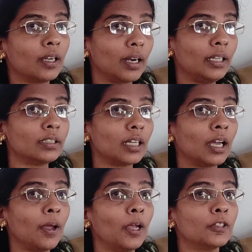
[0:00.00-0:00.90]
Right?
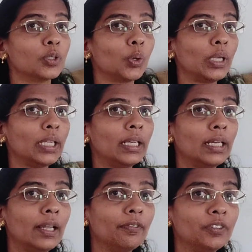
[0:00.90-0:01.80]
So
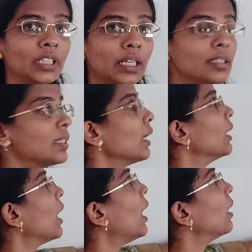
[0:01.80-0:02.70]
in left hand
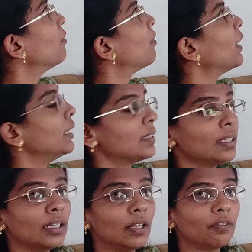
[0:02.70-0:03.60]
side, alpha is
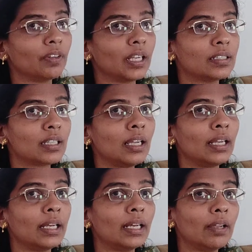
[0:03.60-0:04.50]
in left hand side.
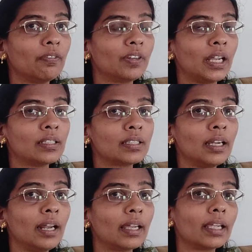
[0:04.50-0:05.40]
In left hand
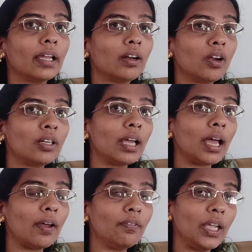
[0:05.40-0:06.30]
side, I cannot
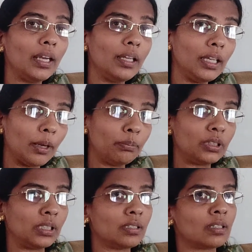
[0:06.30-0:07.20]
have any
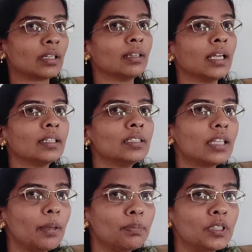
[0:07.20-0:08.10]
empty string. That is,
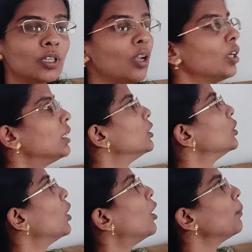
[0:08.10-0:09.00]
epsilon
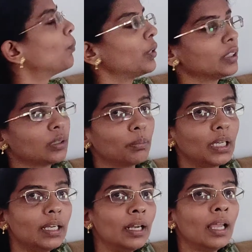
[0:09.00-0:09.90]
is not
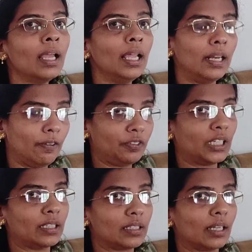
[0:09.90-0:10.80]
possible in left
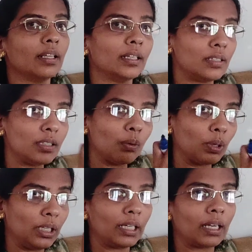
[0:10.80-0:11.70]
hand side. That is the
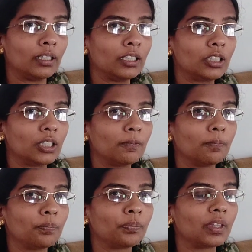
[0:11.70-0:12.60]
only condition.
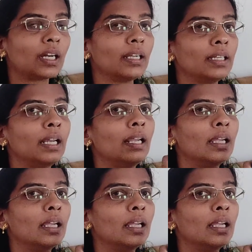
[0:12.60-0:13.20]
Right?